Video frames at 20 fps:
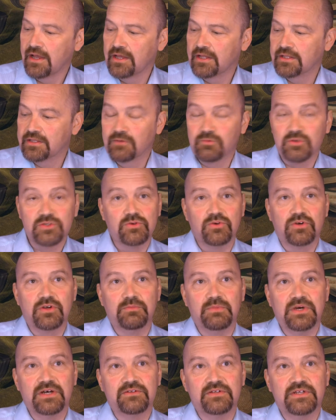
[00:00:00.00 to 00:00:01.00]
that we're talking
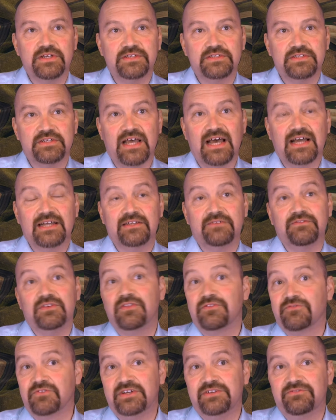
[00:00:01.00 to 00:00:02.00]
about is active in
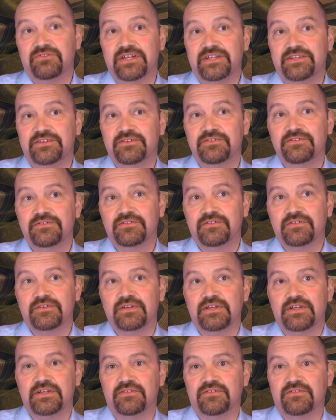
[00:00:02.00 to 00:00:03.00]
3 regions.
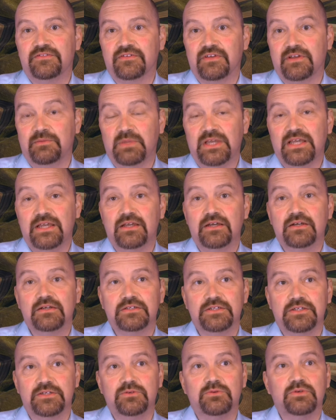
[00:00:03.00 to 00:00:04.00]
It's EMEA,
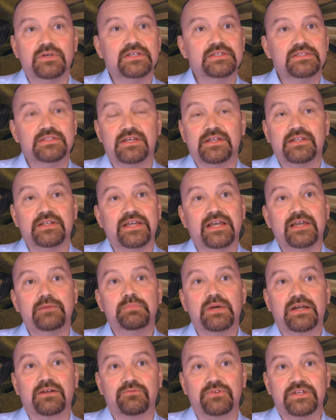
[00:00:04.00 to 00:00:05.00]
US and the
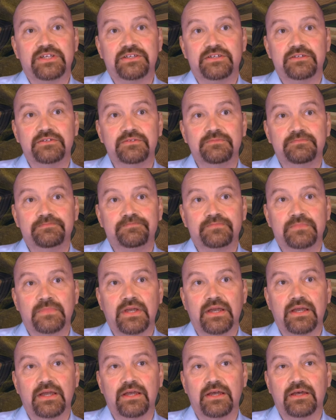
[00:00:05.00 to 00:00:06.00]
APAC region.
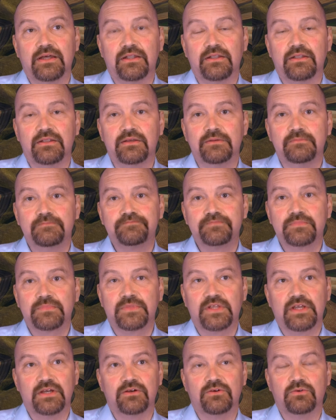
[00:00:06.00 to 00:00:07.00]
And
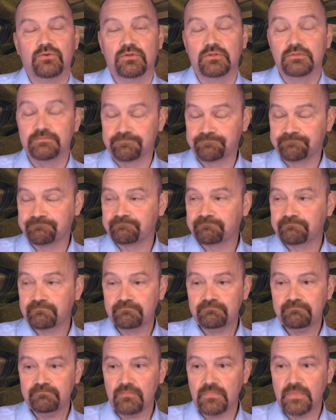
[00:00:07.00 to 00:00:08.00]
they are all
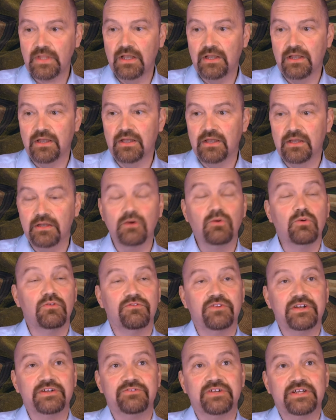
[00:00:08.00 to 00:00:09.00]

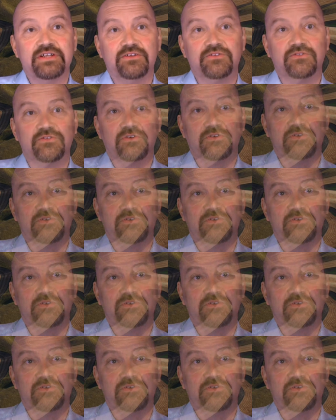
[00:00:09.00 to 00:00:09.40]
3 regions are